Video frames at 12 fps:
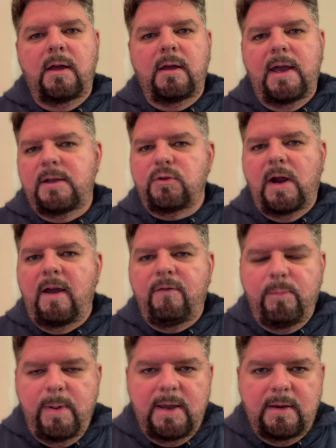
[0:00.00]
a
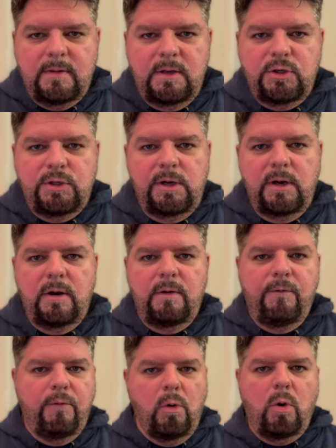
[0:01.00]
draft pick this year
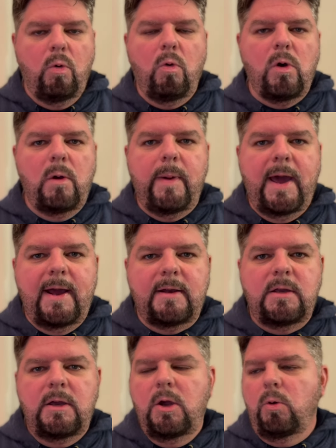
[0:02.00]
for a quarterback.
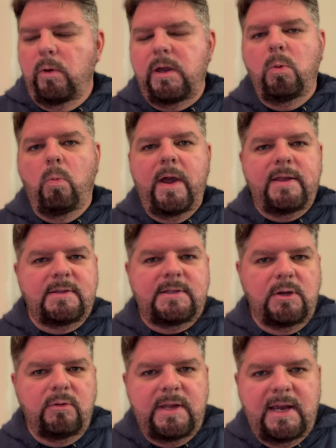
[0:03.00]
We can wait
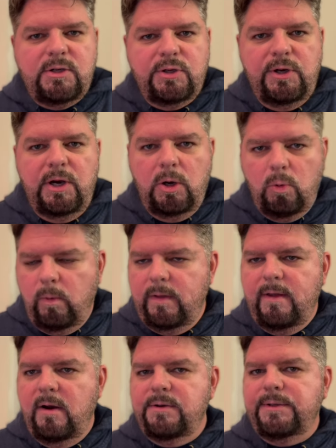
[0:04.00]
until next year when
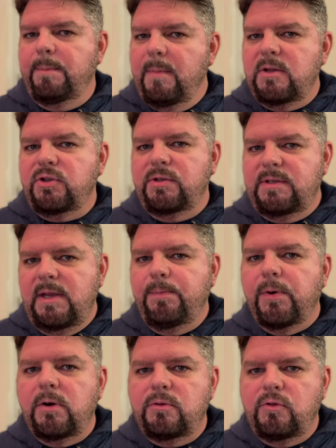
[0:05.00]
there's a much
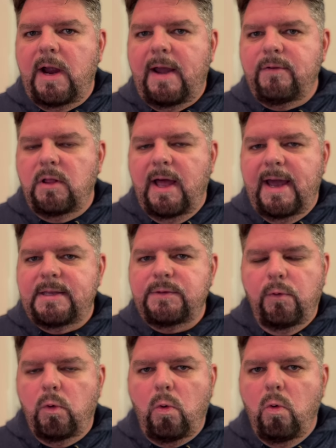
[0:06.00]
deeper draft class
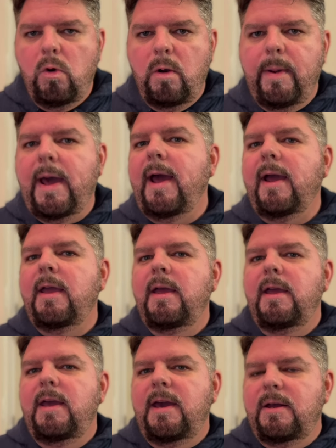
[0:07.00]
for a quarterback
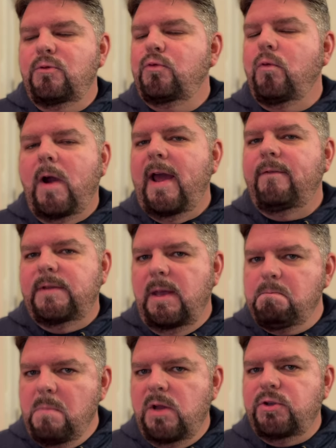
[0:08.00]
and draft a
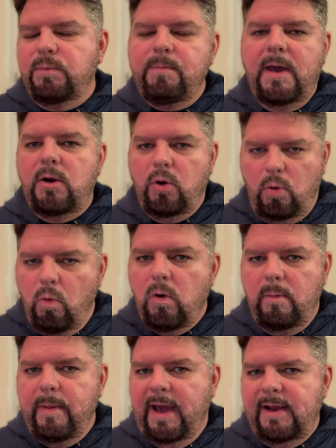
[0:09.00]
much better
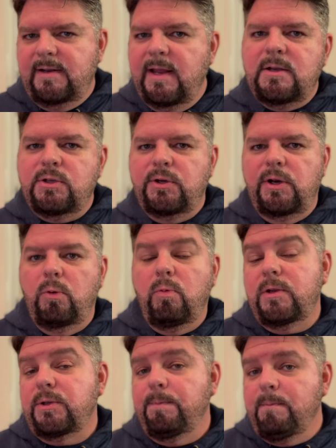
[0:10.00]
quarterback next year,
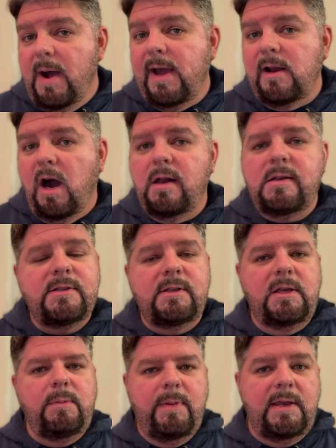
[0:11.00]
which might
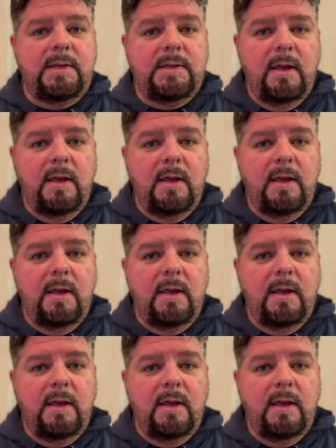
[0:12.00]
honestly be